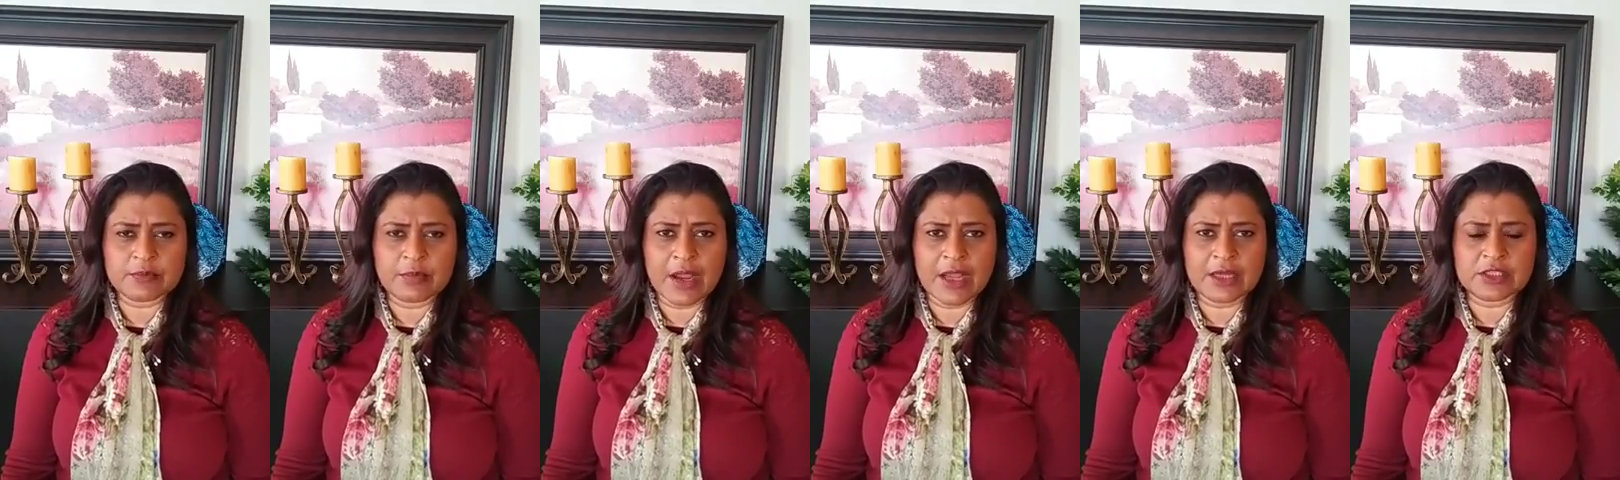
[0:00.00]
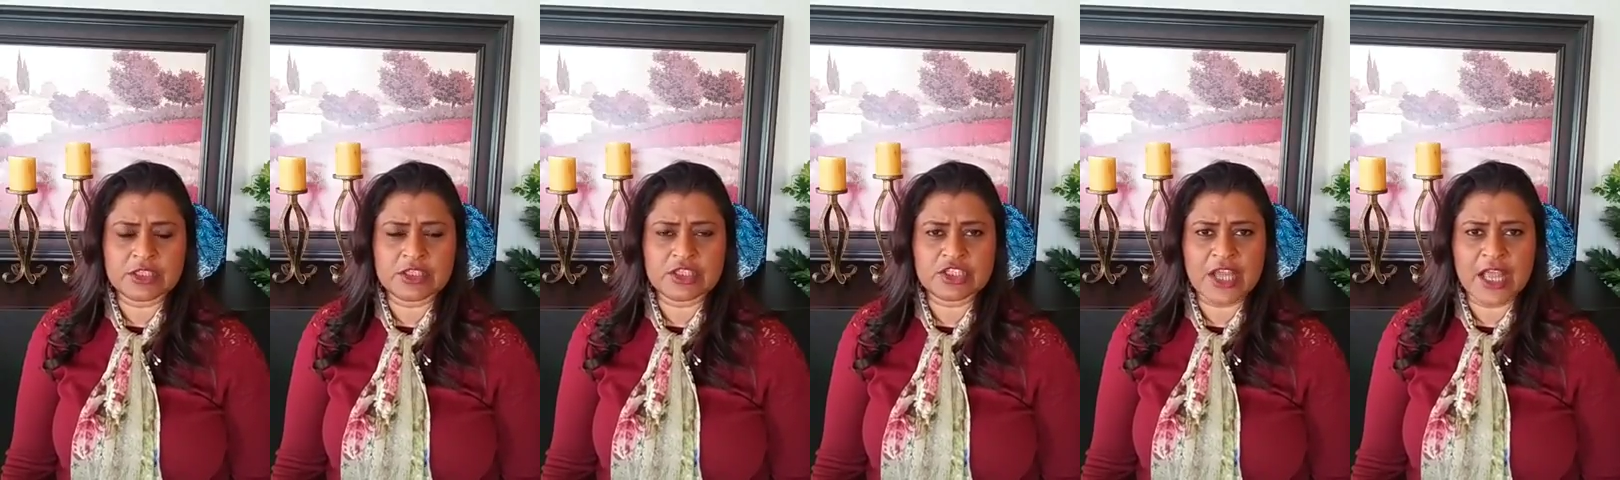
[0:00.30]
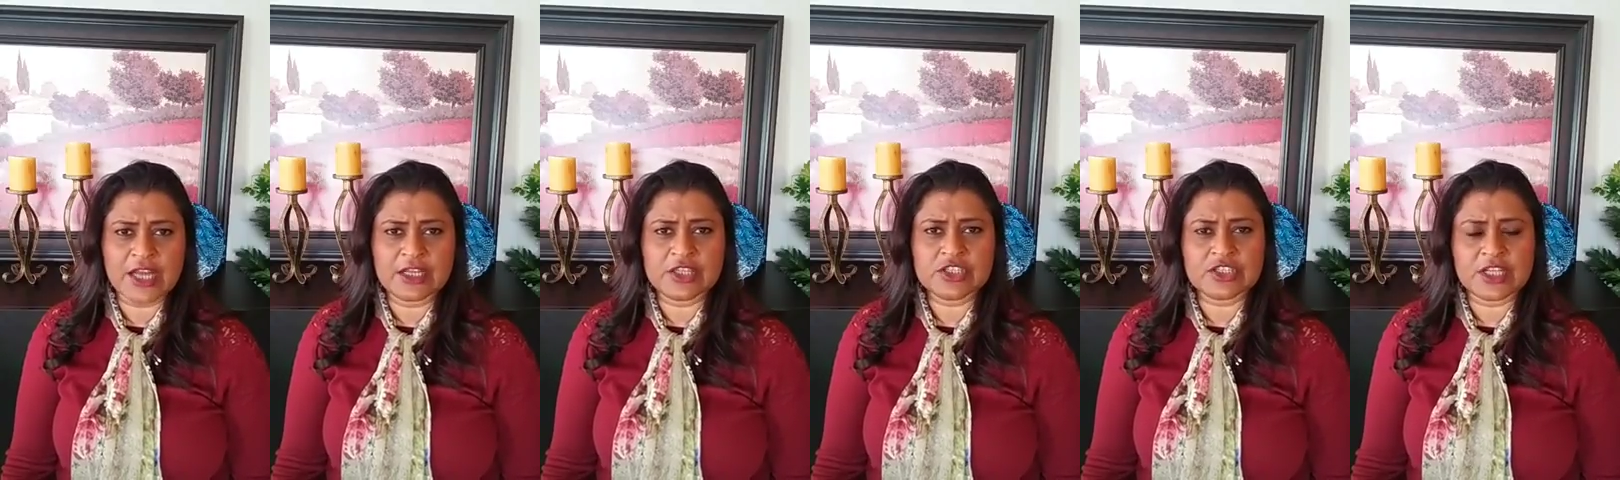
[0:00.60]
But the
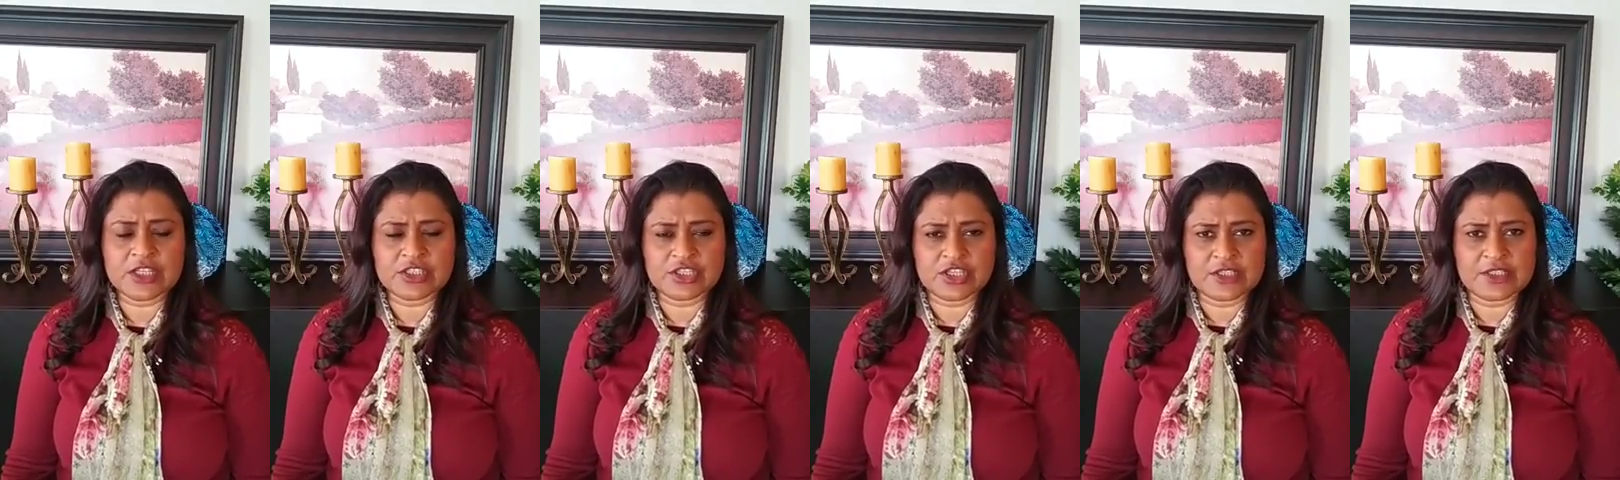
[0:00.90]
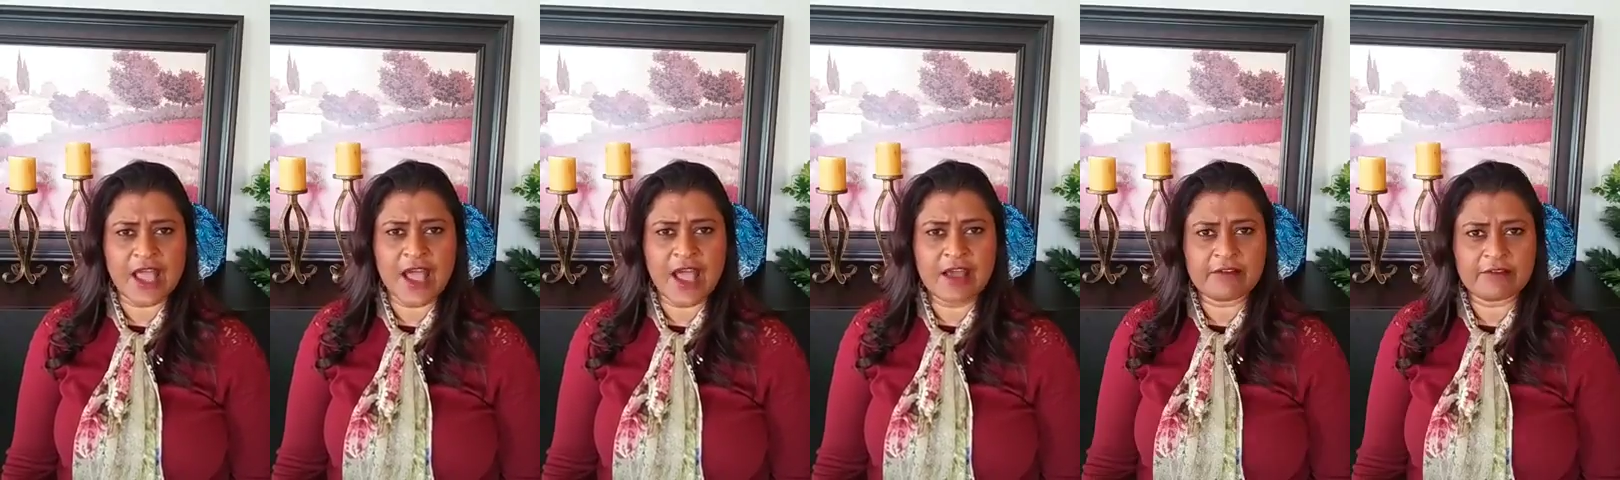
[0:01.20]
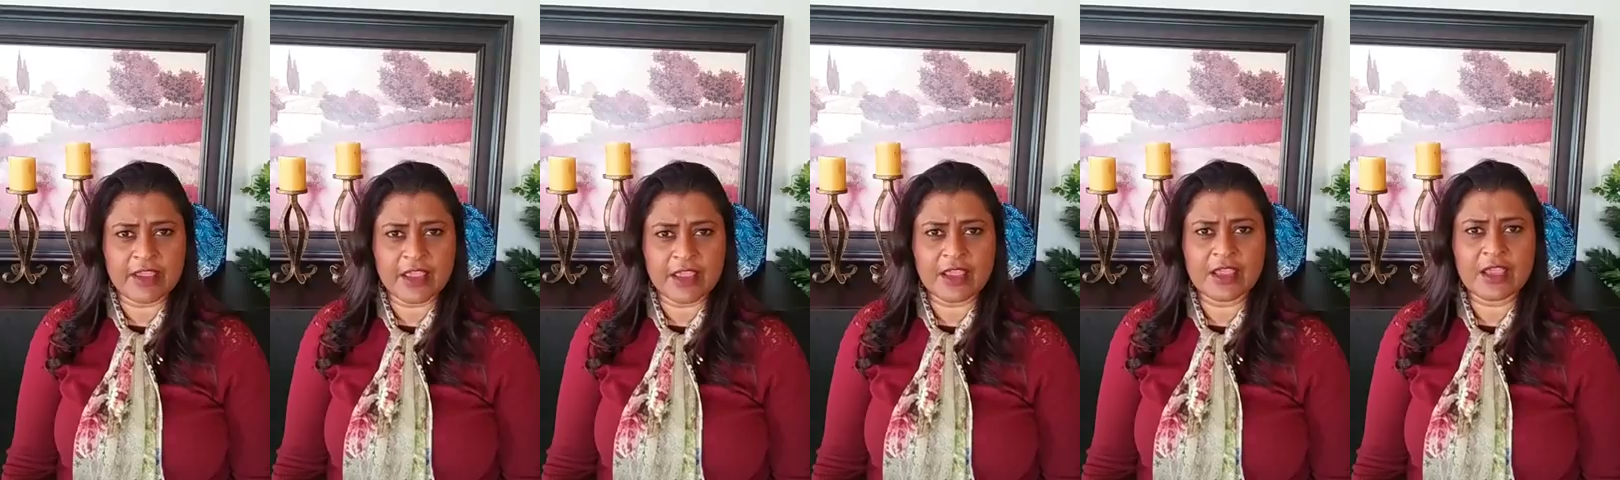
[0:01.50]
challenge that she's
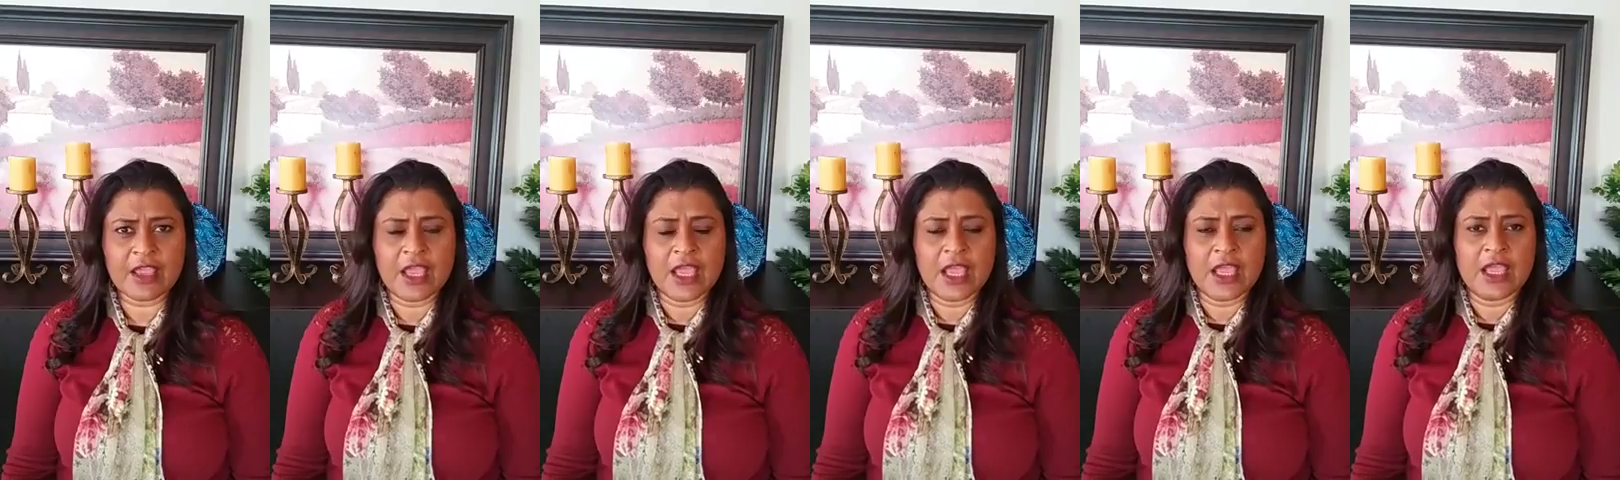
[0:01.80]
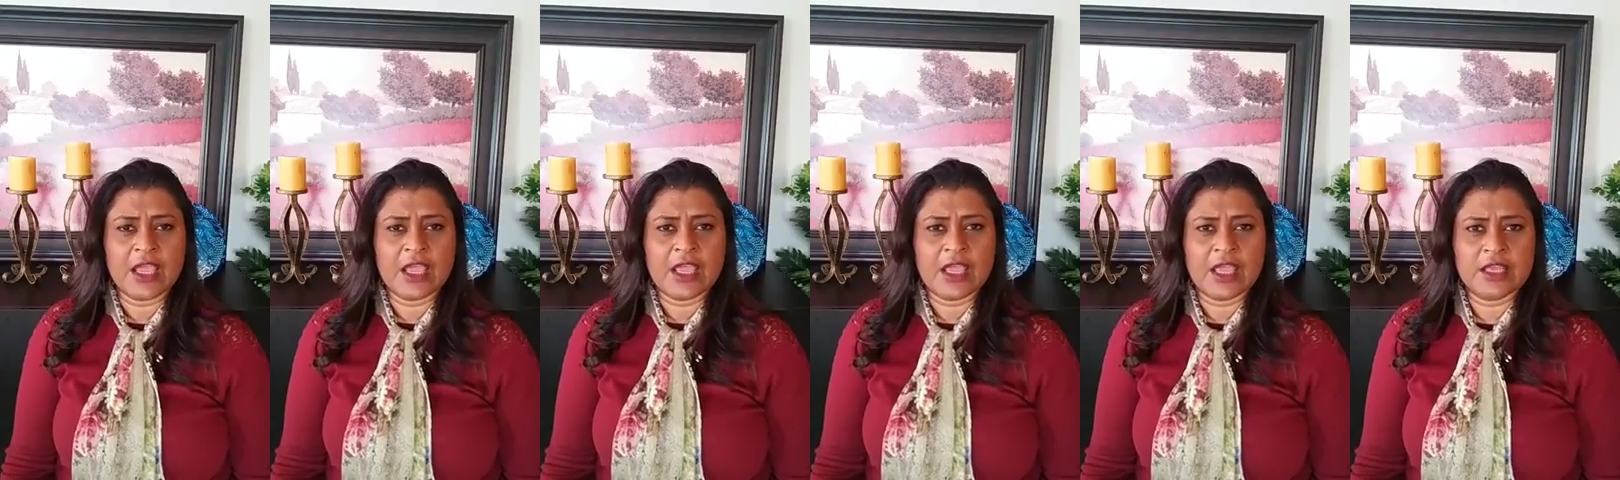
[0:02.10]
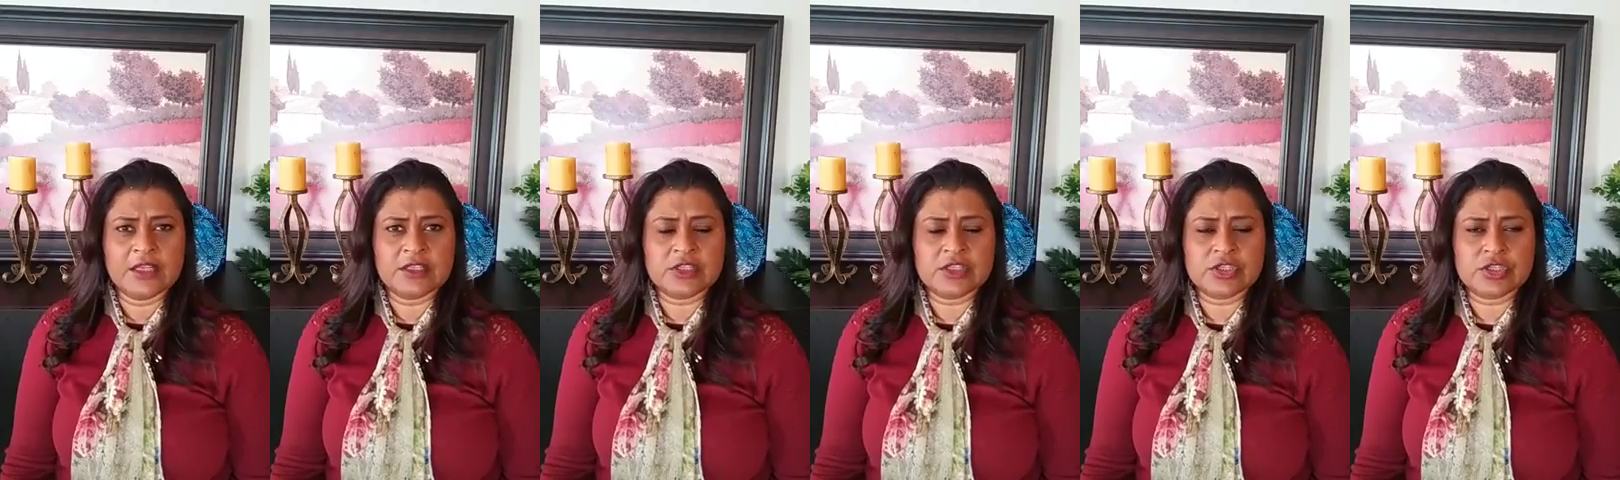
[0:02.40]
having
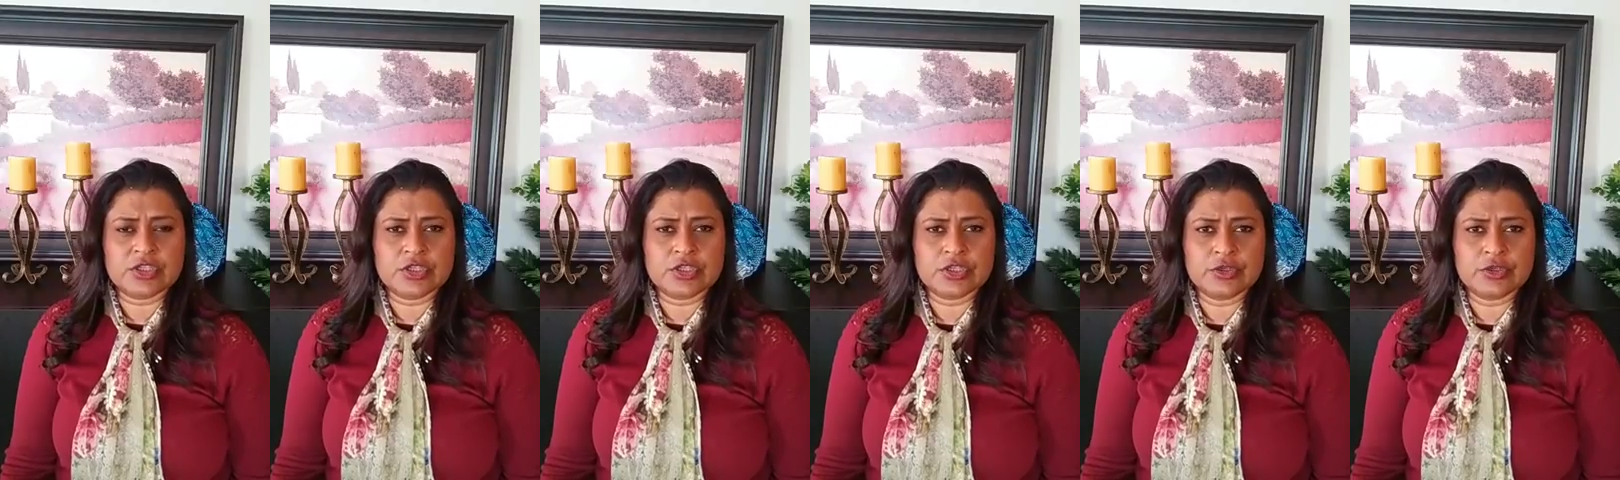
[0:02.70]
is